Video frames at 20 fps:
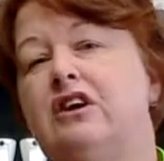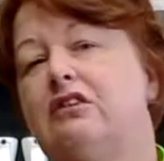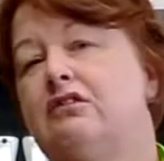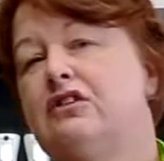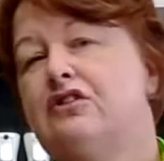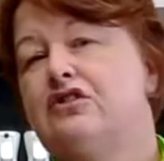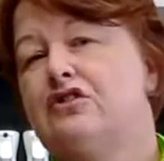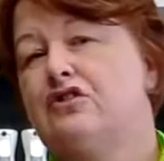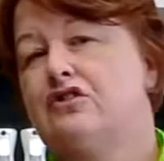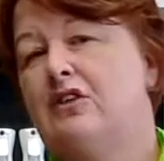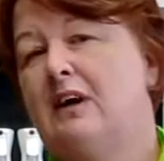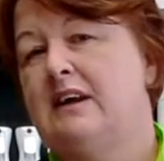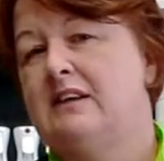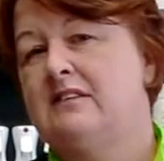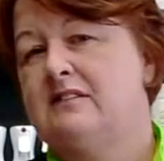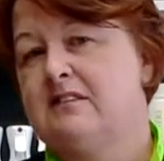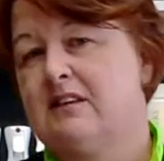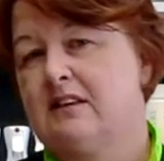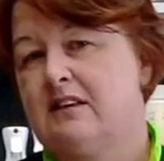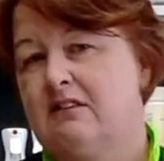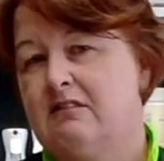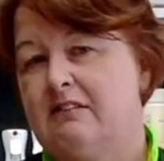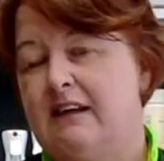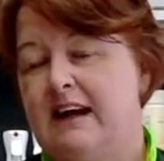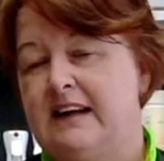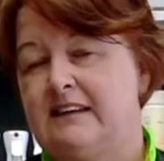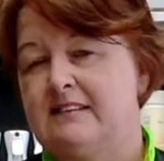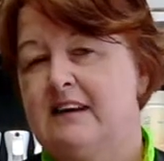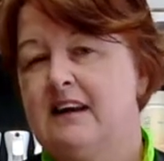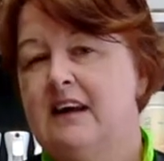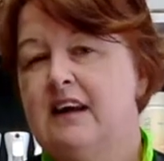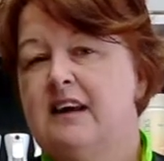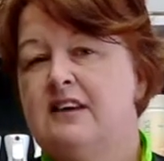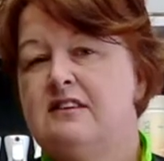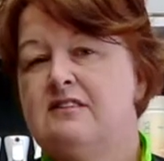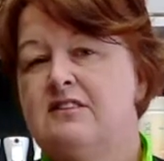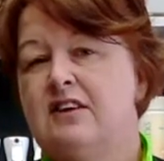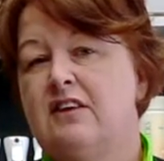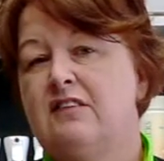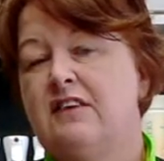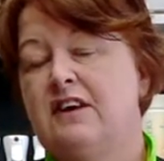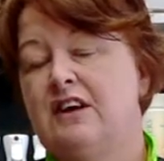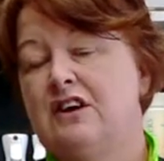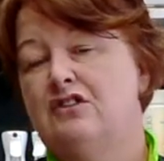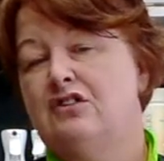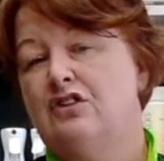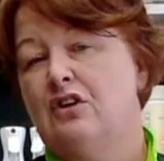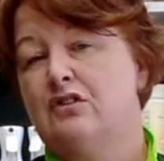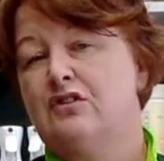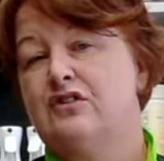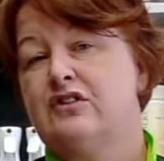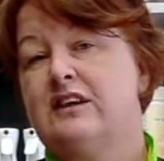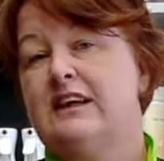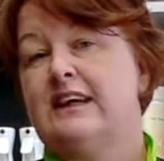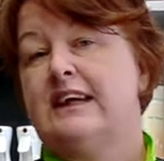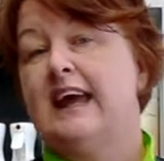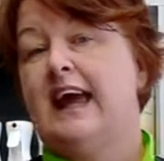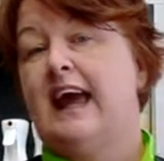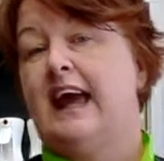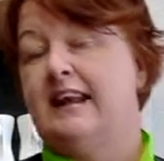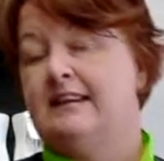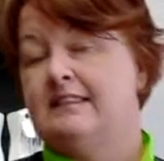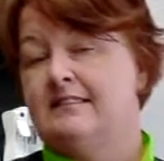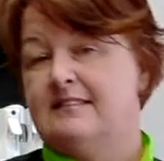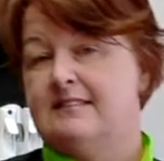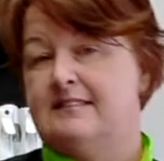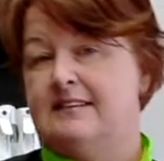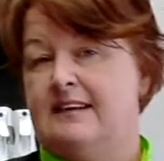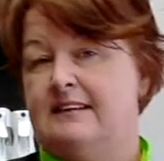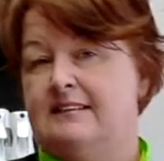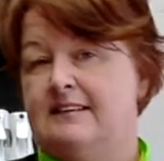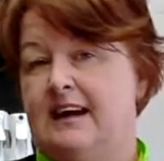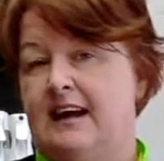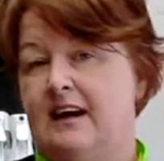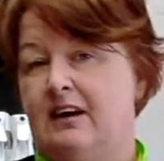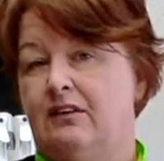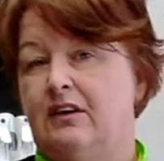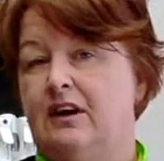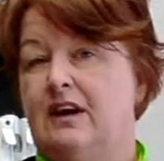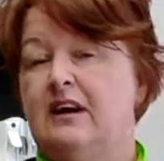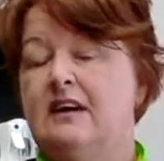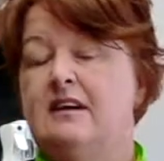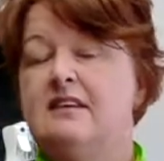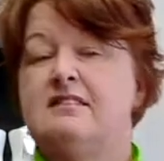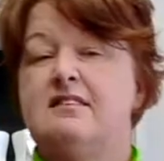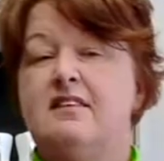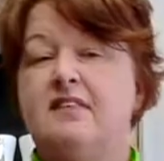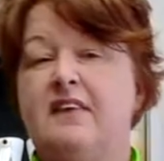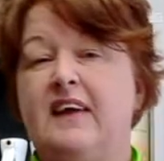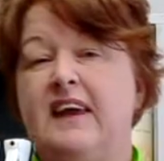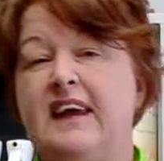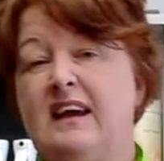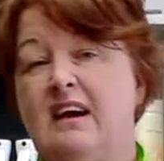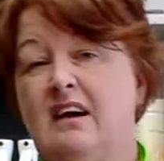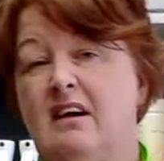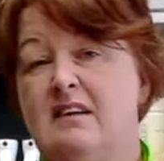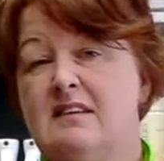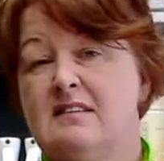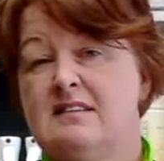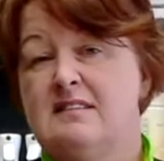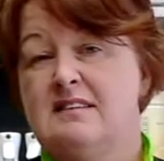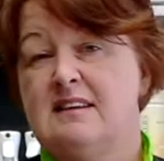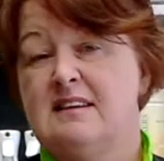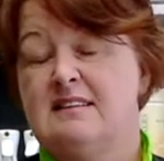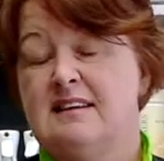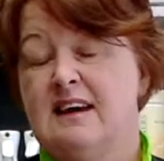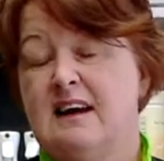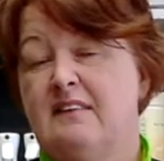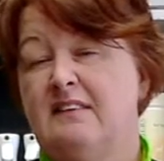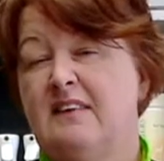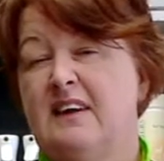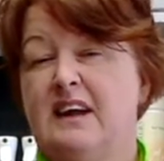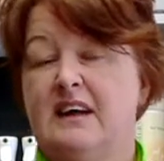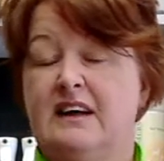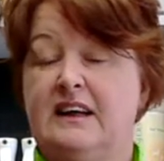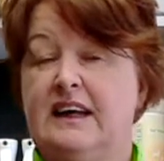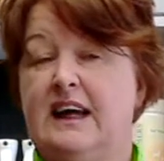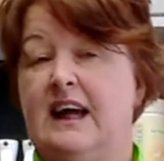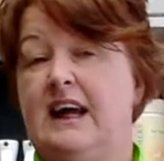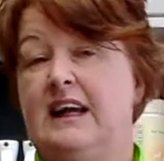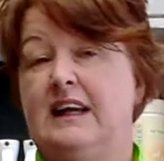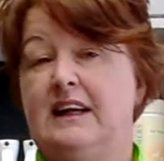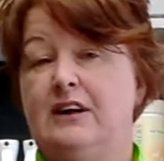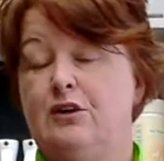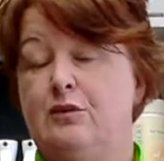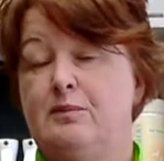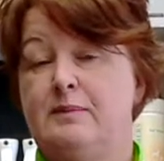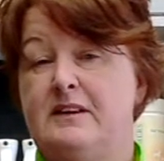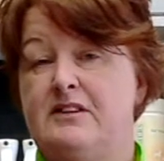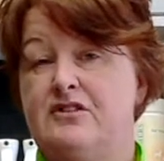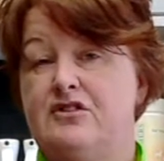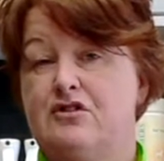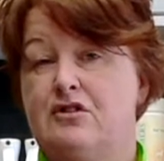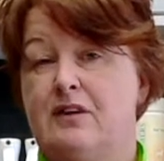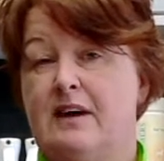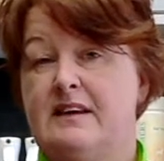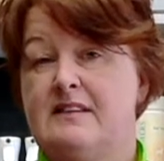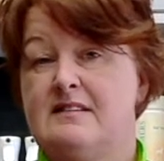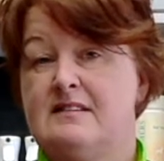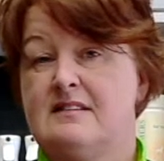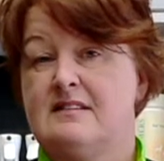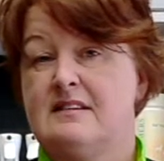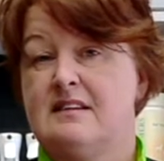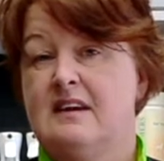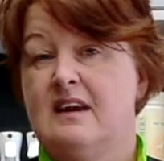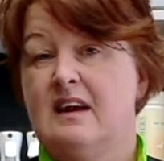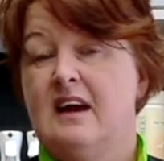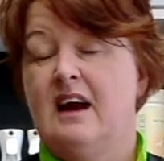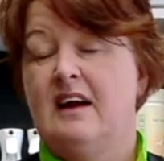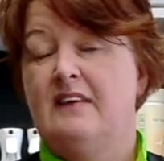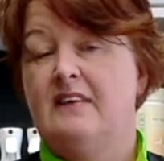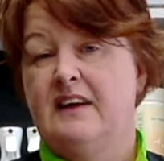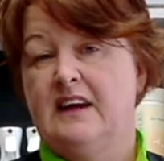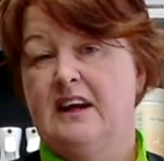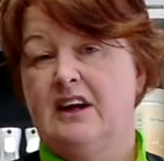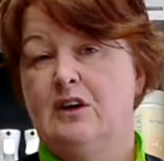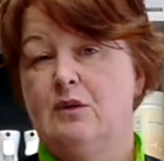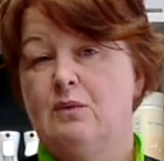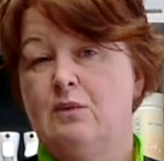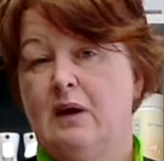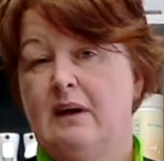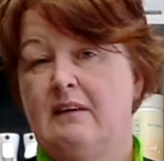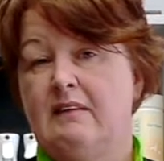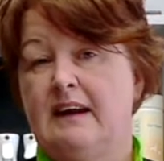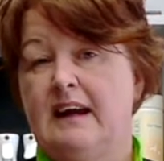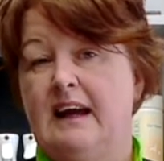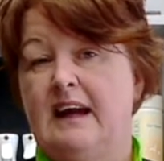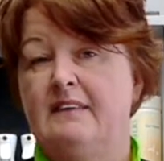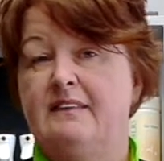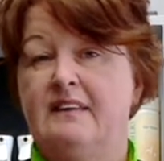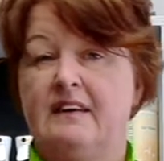your restraints are correct so that your dogs can sit down. Because if they can't sit down, they're going to get a little bit stressed and they're going to worry, and